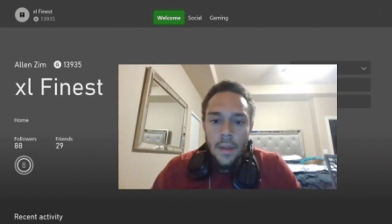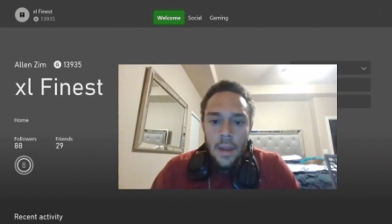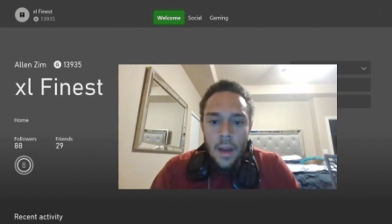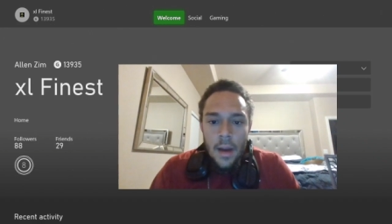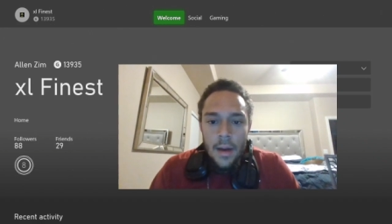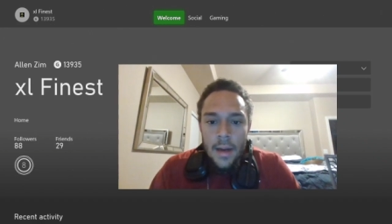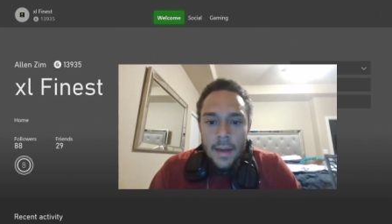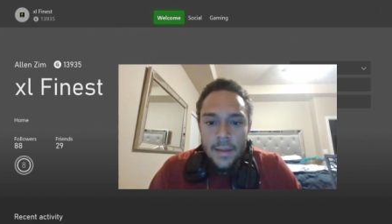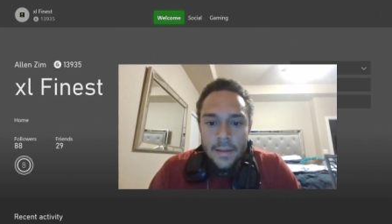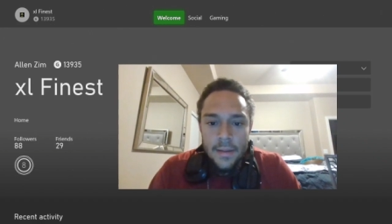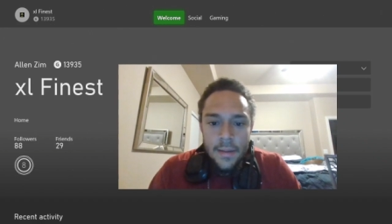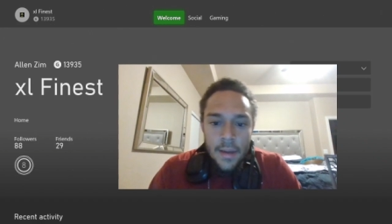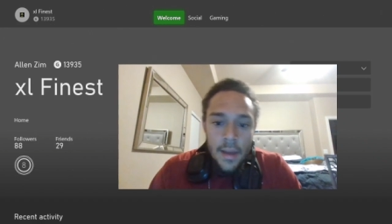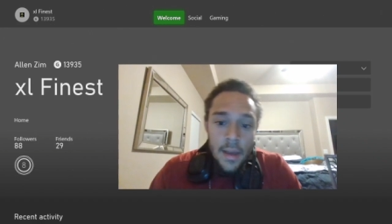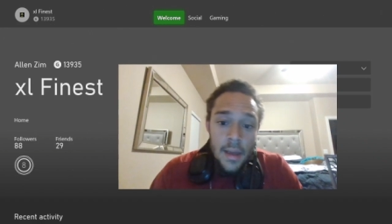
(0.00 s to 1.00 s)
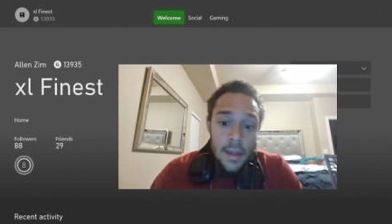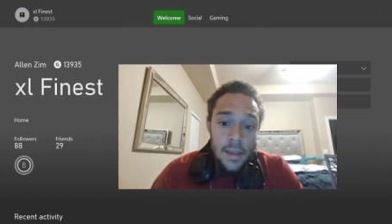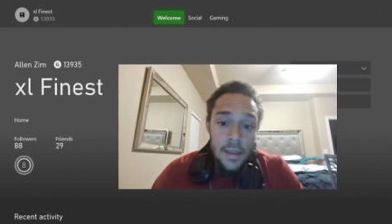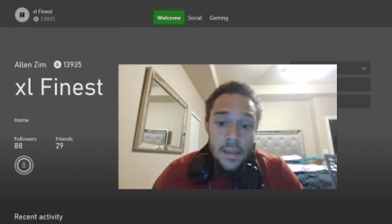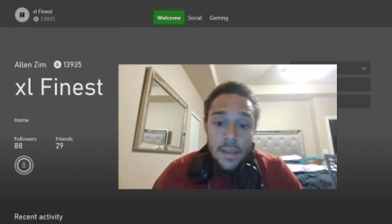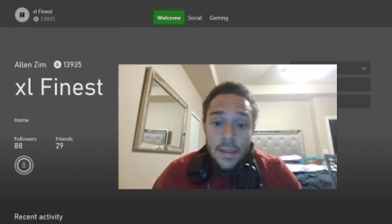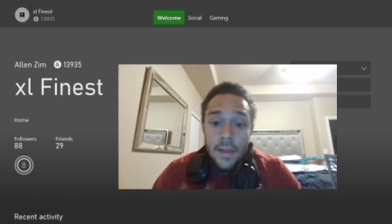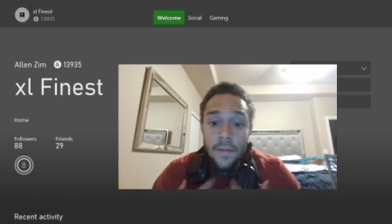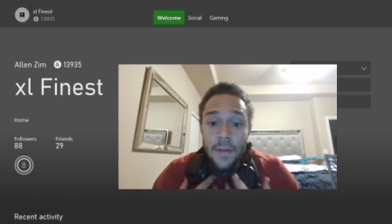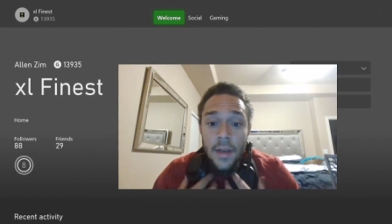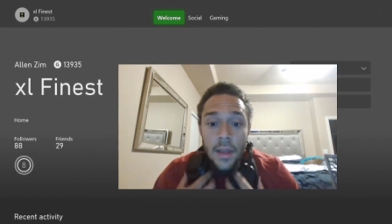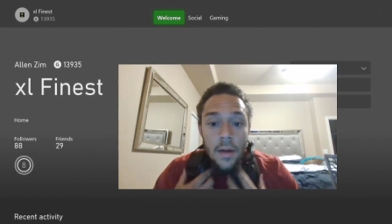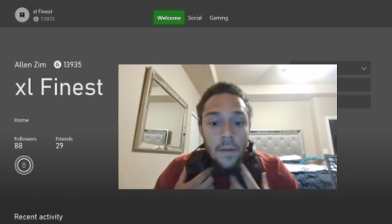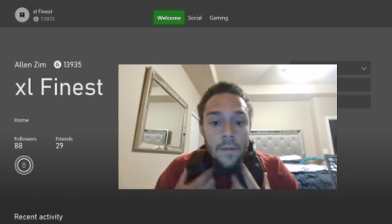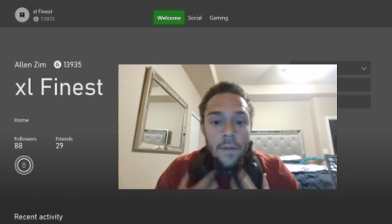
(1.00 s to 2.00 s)
Alright guys, this is the
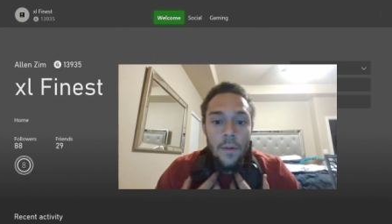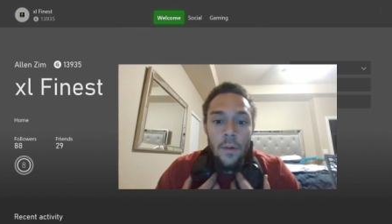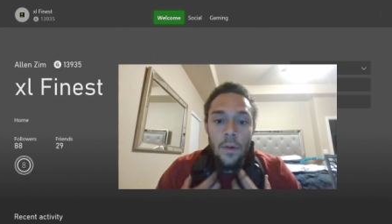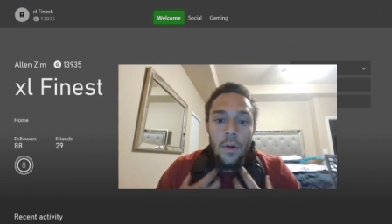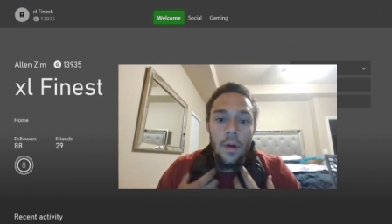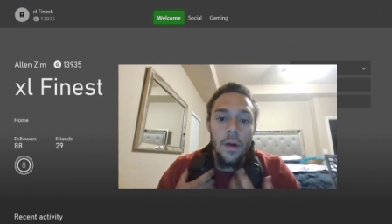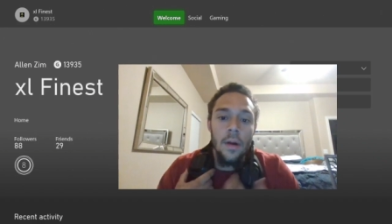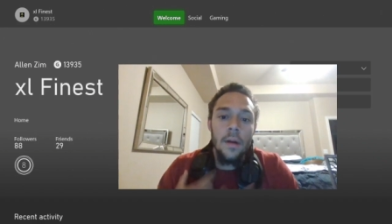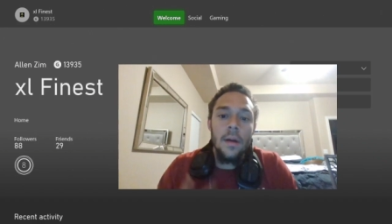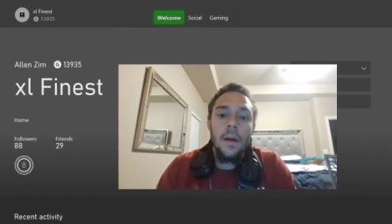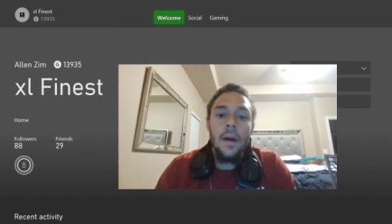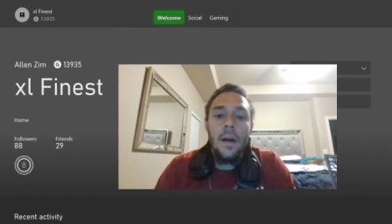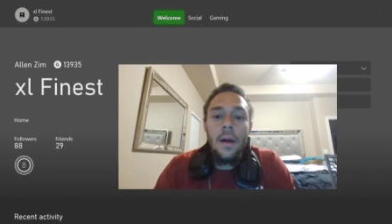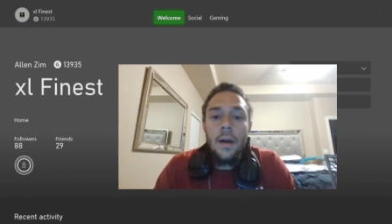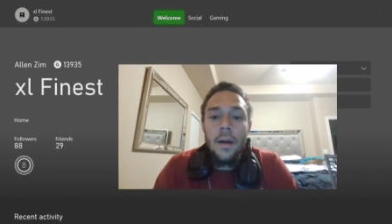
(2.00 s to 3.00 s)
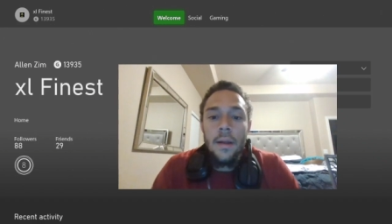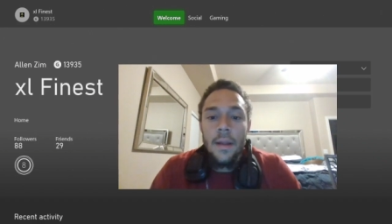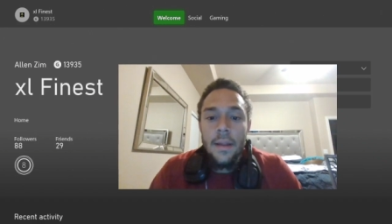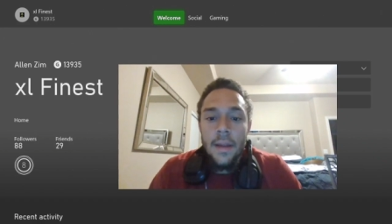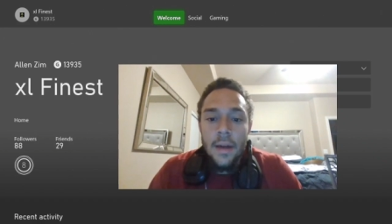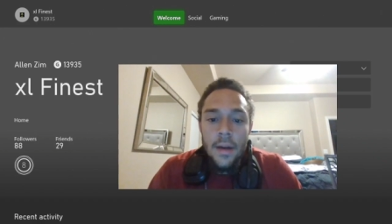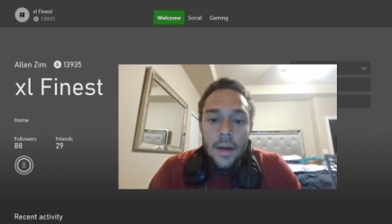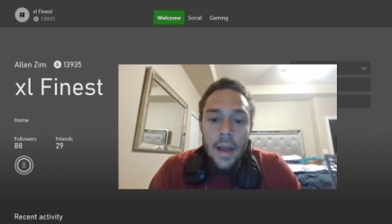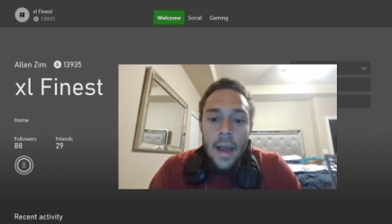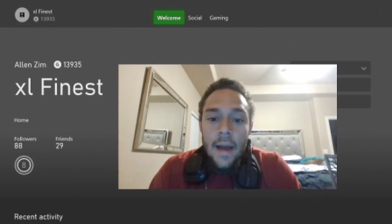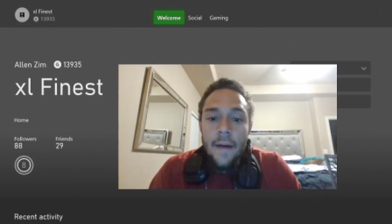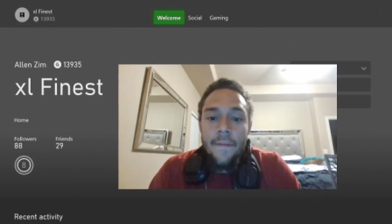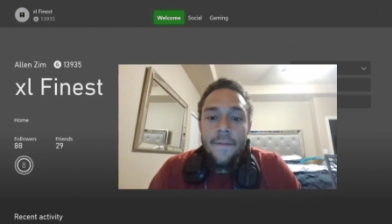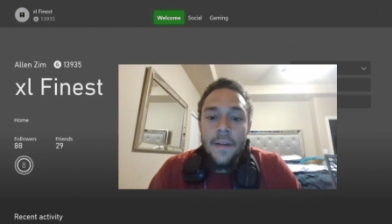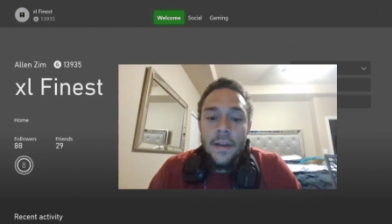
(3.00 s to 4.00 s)
video for uh,
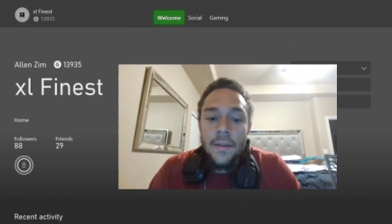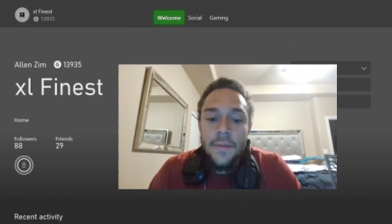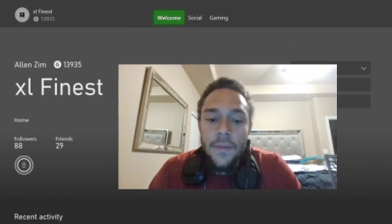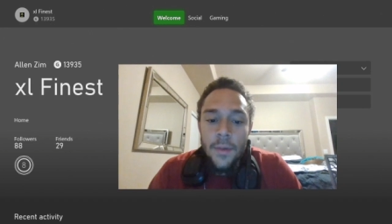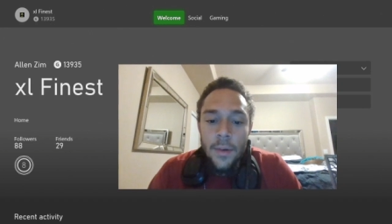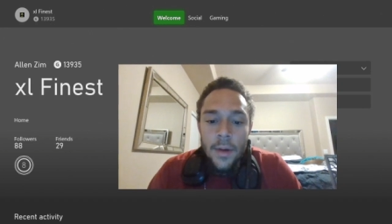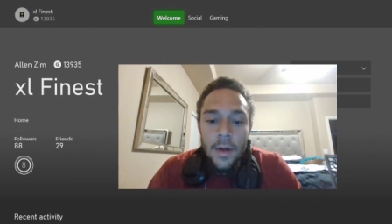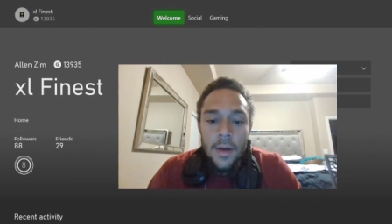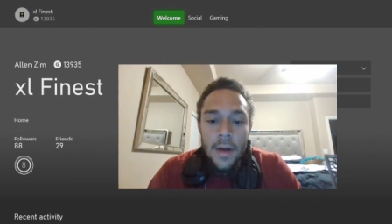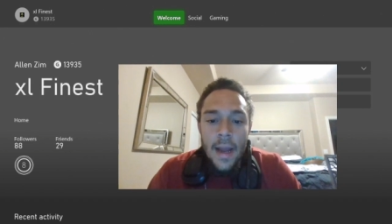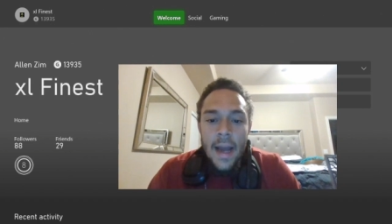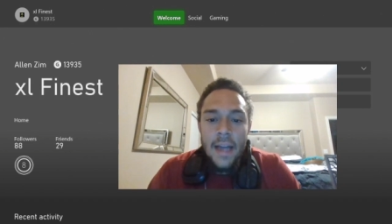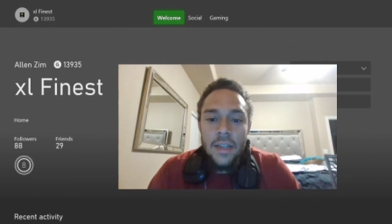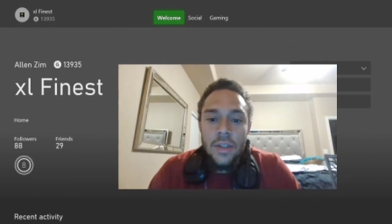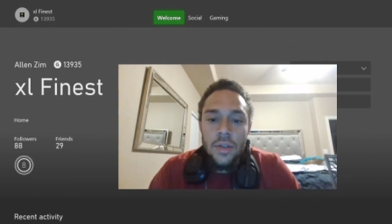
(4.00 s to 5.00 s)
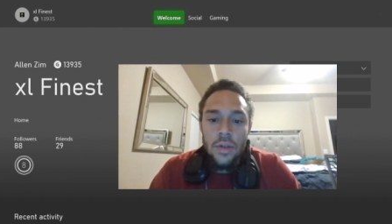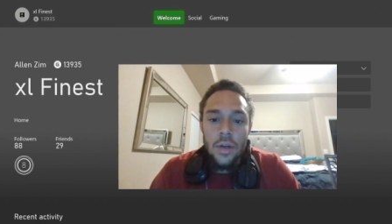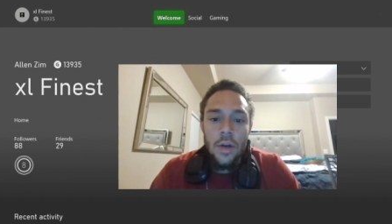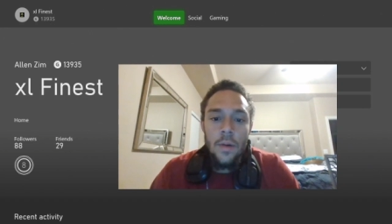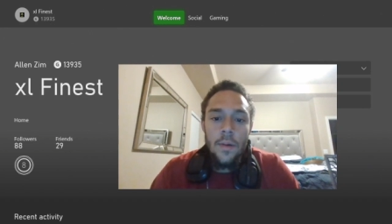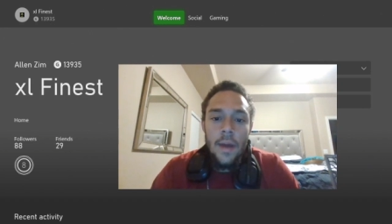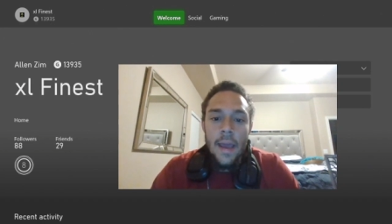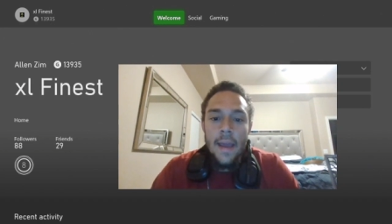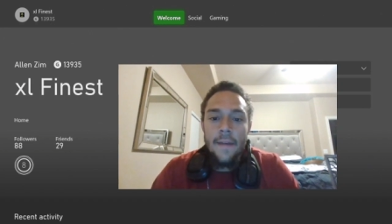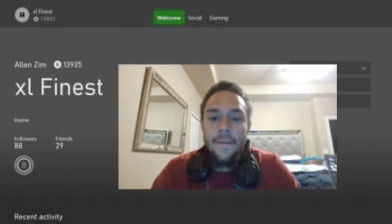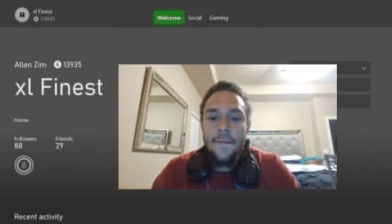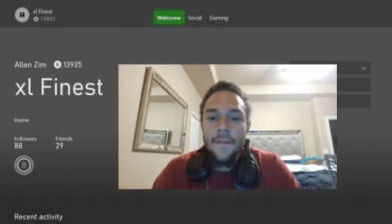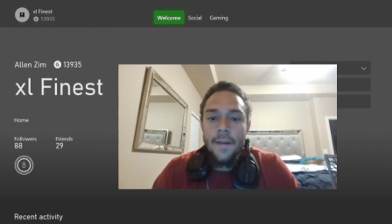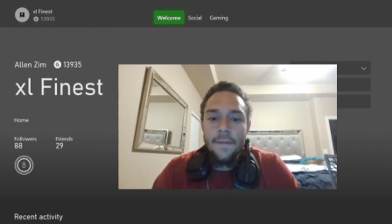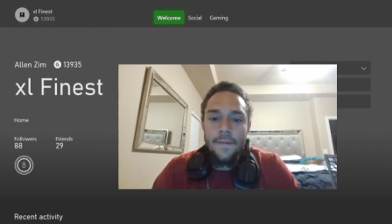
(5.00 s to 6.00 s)
a fix for your Astro
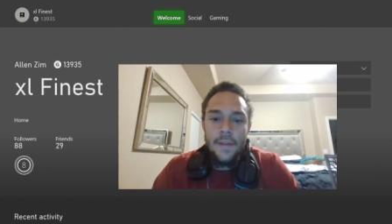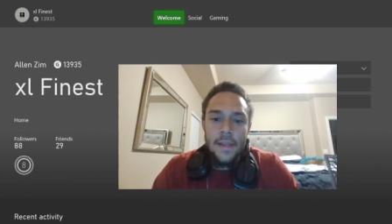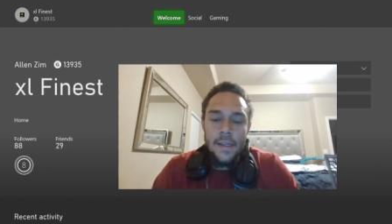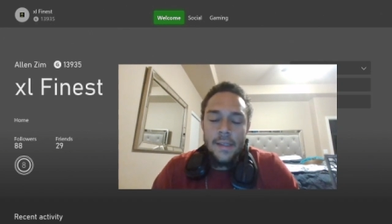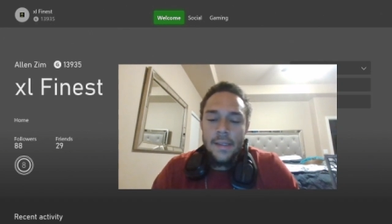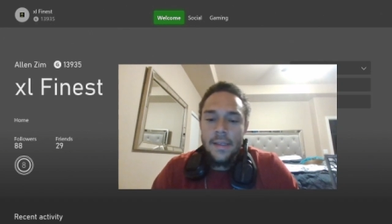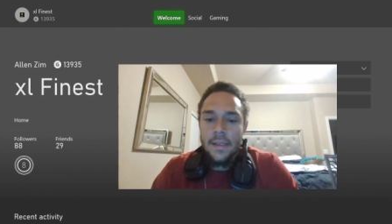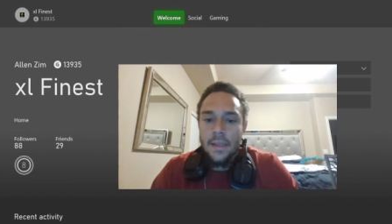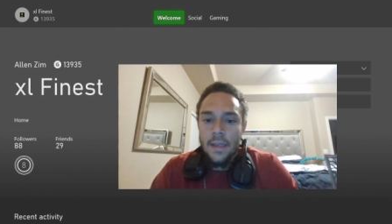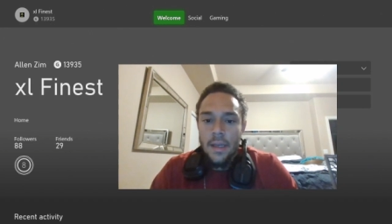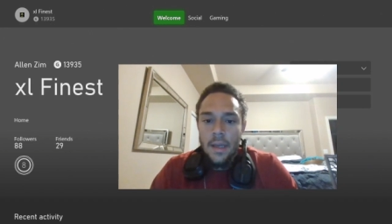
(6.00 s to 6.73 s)
A50s.